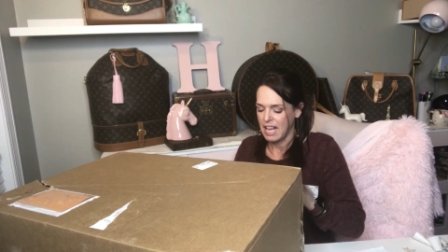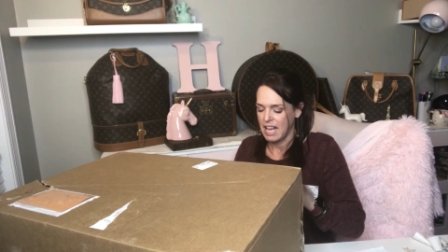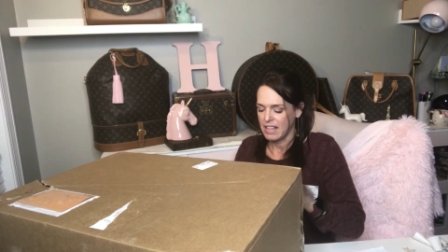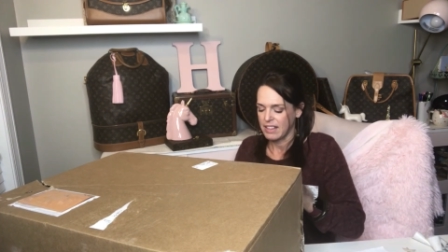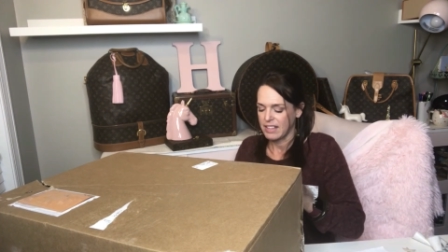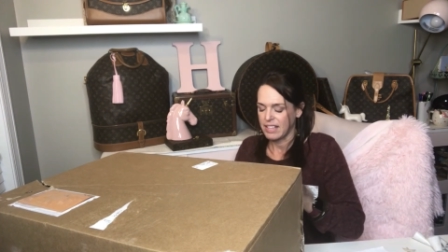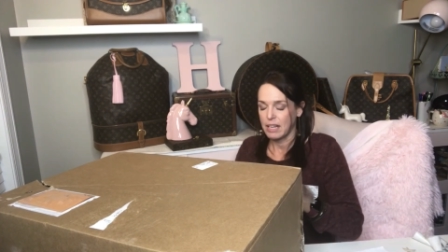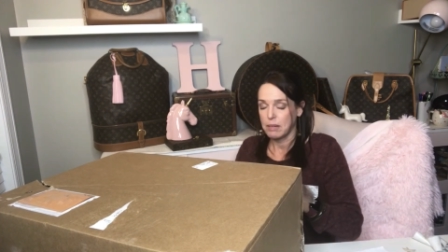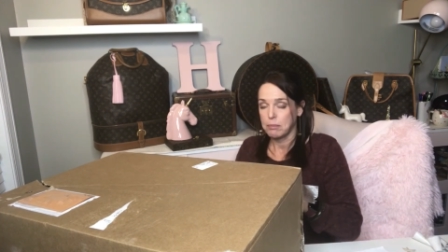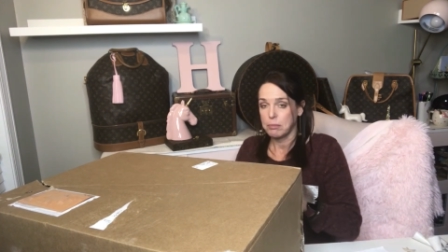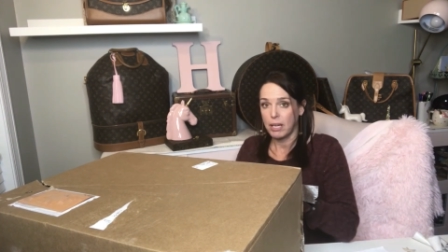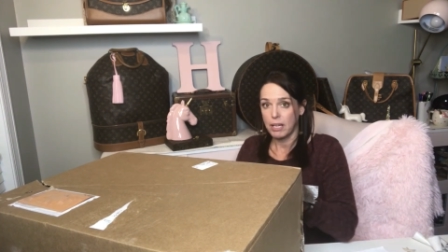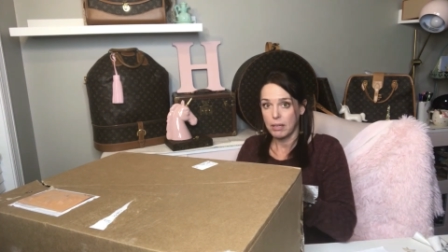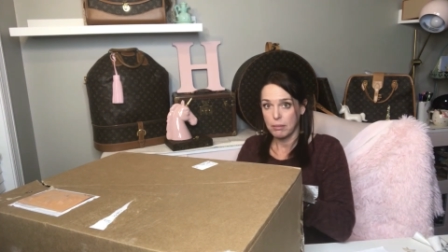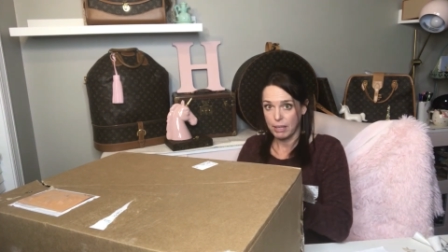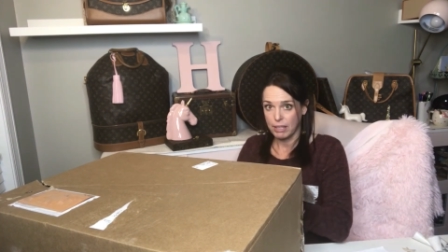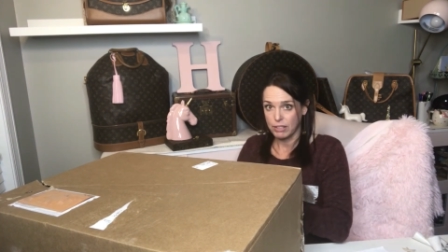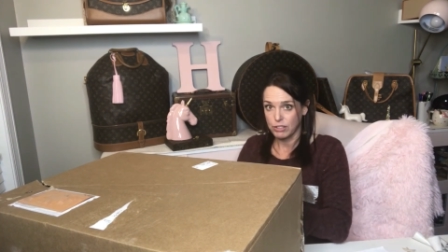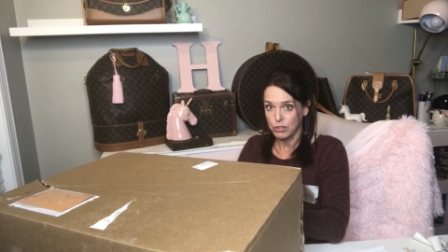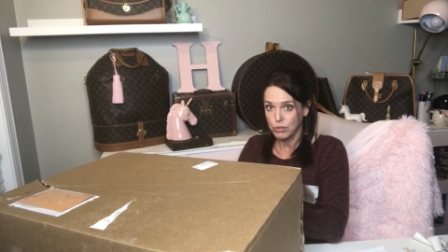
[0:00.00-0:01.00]
that I bought
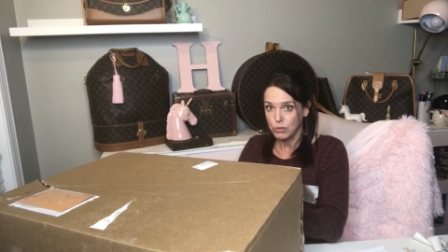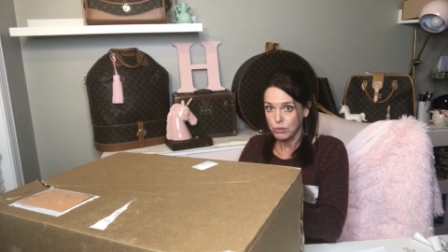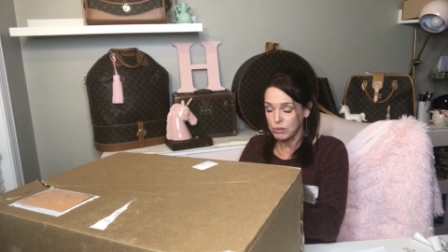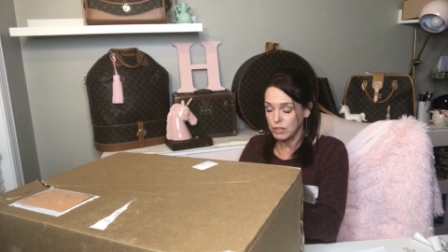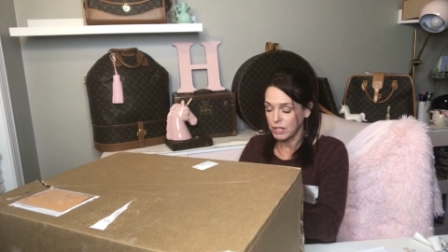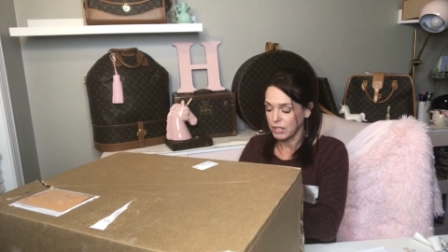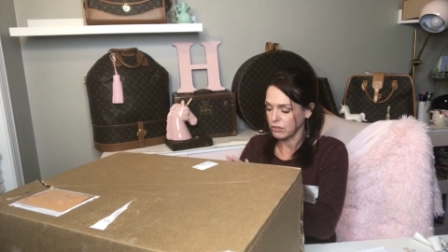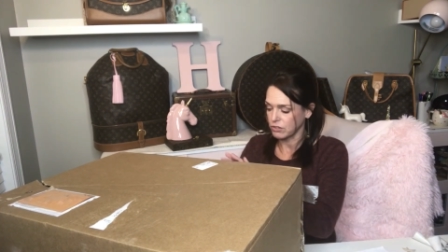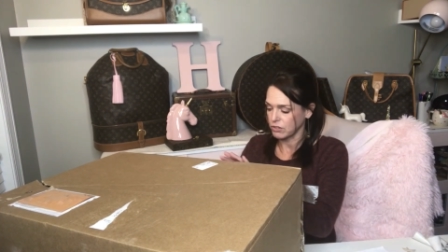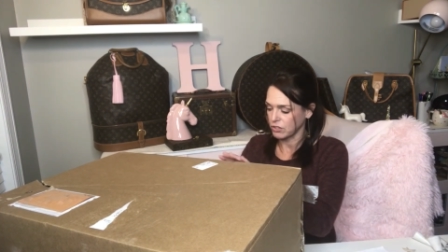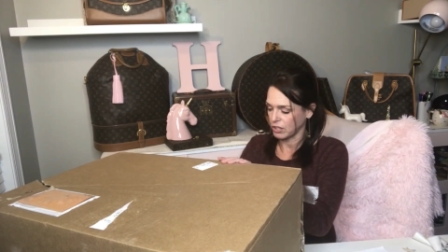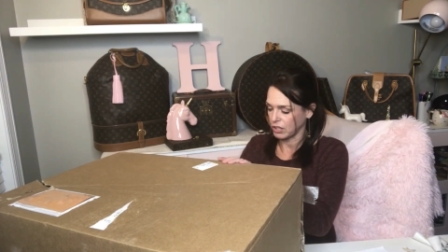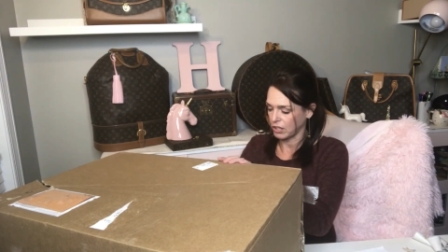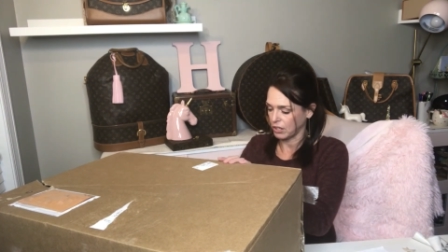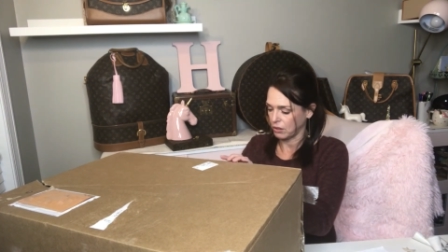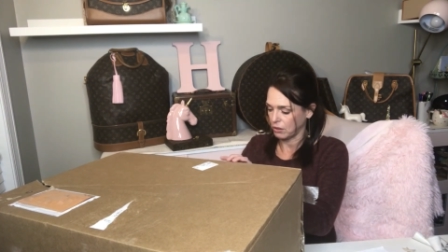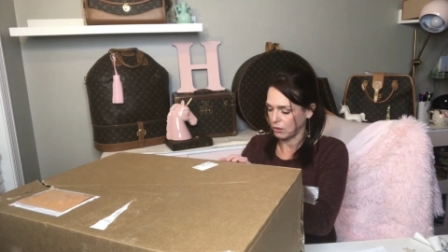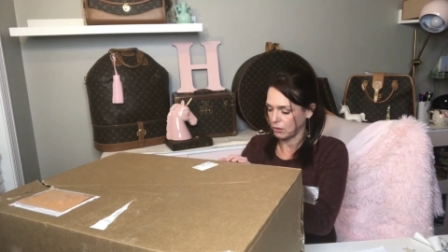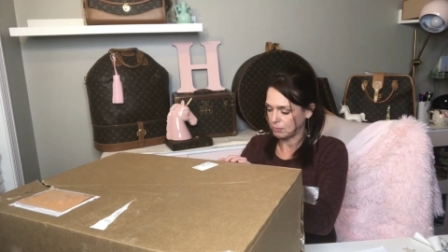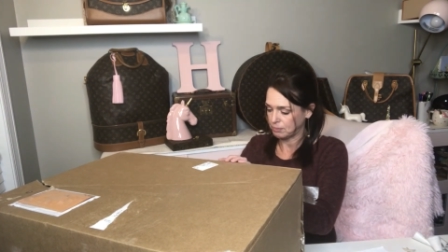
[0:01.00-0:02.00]
about 2 years
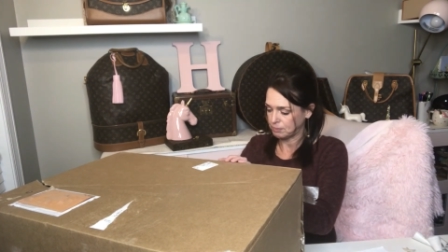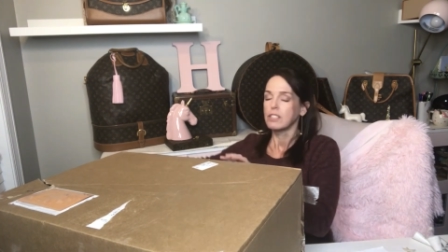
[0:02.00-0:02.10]
ago.